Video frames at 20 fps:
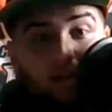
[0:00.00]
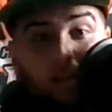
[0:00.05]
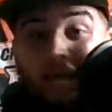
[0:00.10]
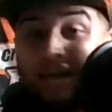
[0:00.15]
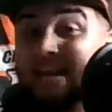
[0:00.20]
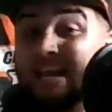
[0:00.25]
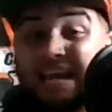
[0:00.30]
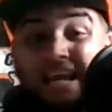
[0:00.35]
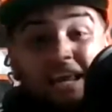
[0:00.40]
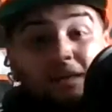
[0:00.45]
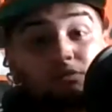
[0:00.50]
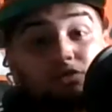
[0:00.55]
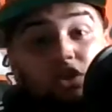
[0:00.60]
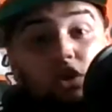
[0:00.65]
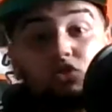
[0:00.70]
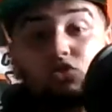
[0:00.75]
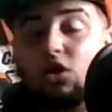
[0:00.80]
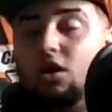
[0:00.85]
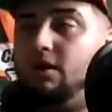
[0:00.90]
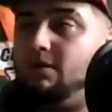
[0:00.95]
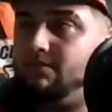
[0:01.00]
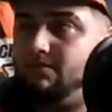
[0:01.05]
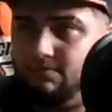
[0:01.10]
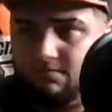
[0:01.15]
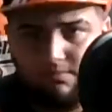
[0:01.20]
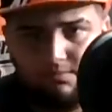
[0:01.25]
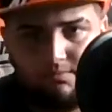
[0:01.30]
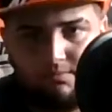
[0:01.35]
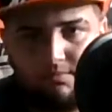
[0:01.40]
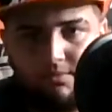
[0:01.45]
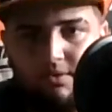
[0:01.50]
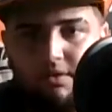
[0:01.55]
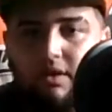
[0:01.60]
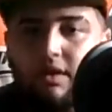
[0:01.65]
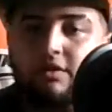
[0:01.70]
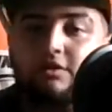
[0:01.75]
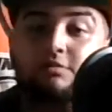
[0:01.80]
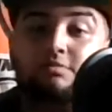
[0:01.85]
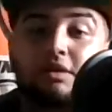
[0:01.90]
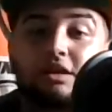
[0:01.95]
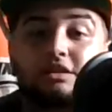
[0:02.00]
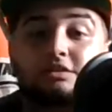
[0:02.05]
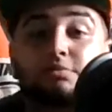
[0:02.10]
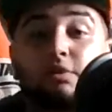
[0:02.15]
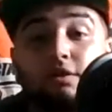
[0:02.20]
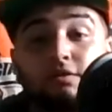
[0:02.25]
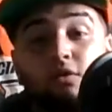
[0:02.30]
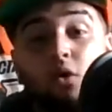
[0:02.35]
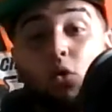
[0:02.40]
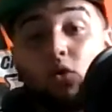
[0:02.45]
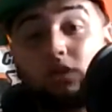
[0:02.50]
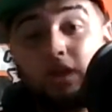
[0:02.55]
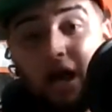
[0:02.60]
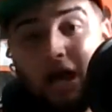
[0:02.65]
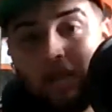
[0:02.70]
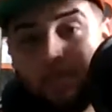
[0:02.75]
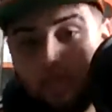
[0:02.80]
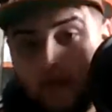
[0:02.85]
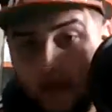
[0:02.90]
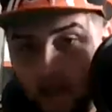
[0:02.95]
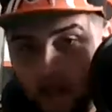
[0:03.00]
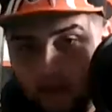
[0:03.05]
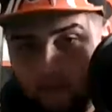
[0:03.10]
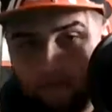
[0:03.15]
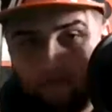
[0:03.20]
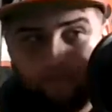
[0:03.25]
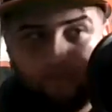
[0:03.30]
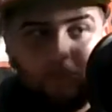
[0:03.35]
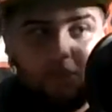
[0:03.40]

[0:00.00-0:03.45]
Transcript: and he plays a part of an O-line that